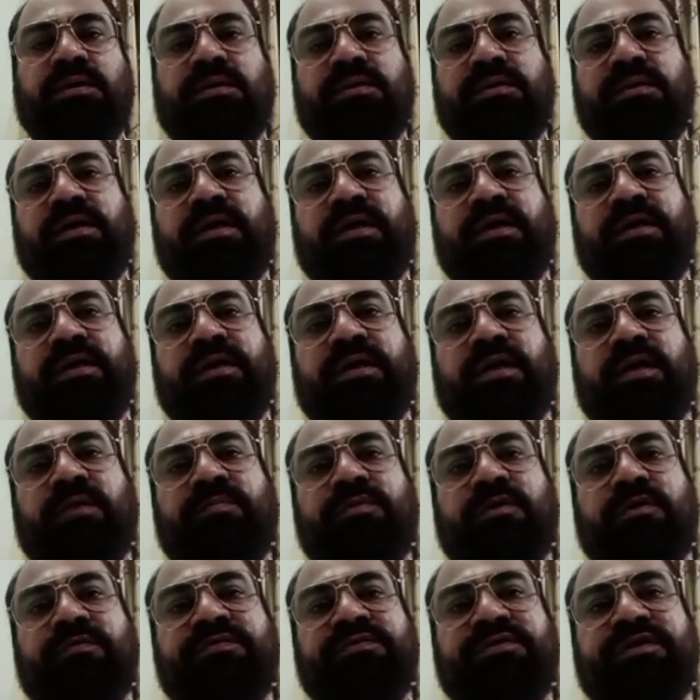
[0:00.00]
Third type
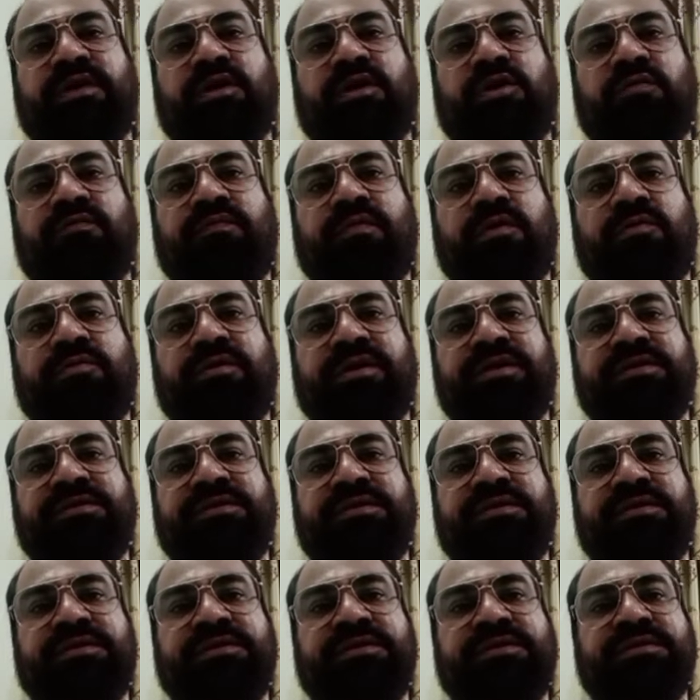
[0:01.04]
of shallow
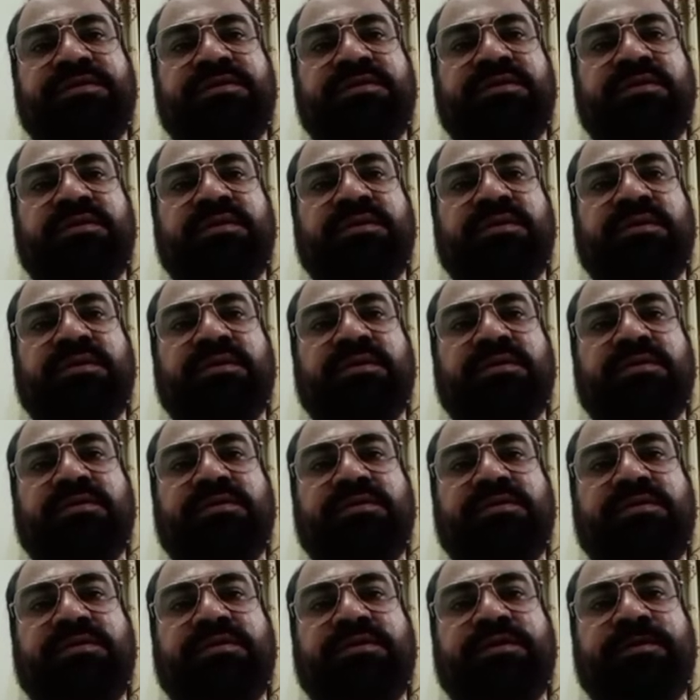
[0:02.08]
foundation is
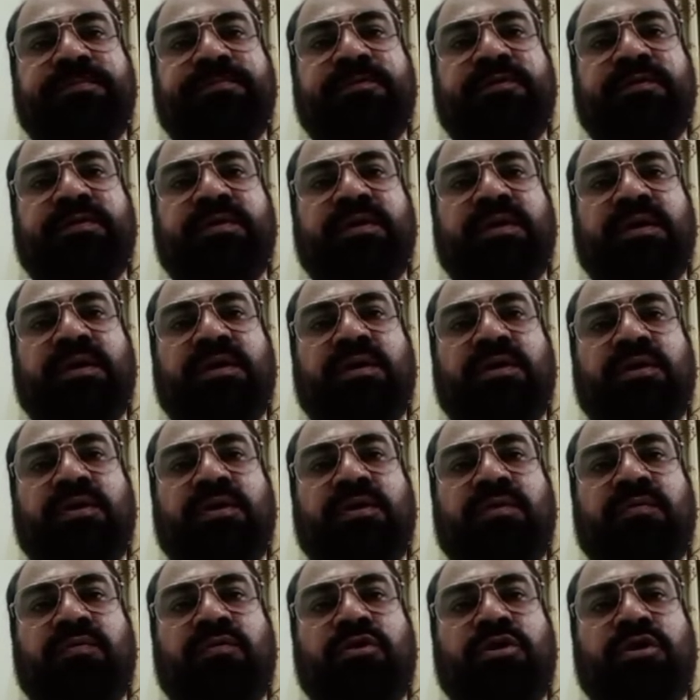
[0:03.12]
stripped
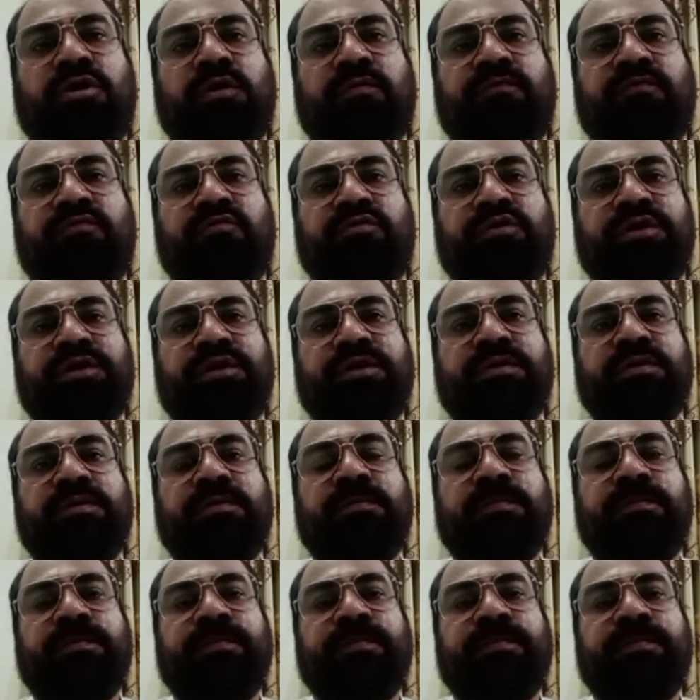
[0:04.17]
or wall footing.